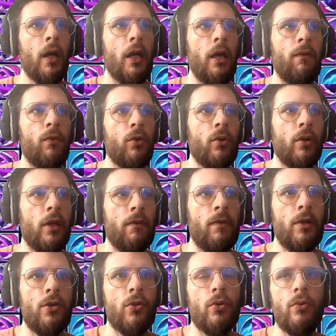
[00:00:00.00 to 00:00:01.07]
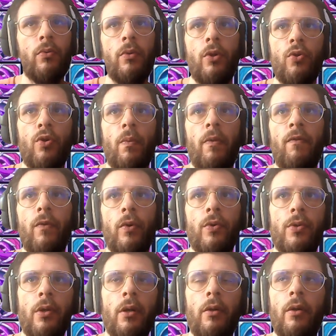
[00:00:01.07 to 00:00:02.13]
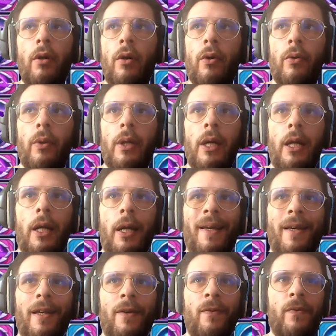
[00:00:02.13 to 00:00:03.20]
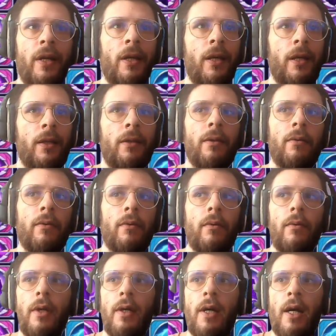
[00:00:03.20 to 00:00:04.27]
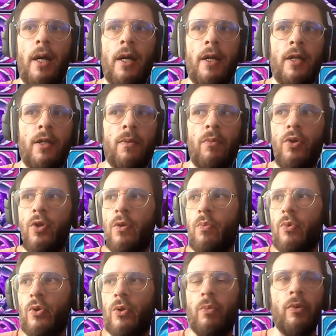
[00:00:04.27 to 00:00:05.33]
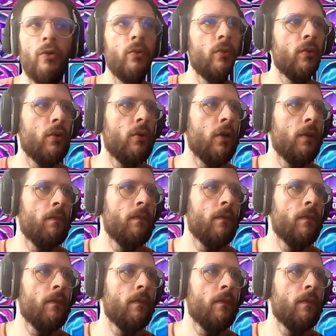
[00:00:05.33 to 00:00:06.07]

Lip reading: If you don't have his own, you should be focusing on getting effect hit as much as possible on him.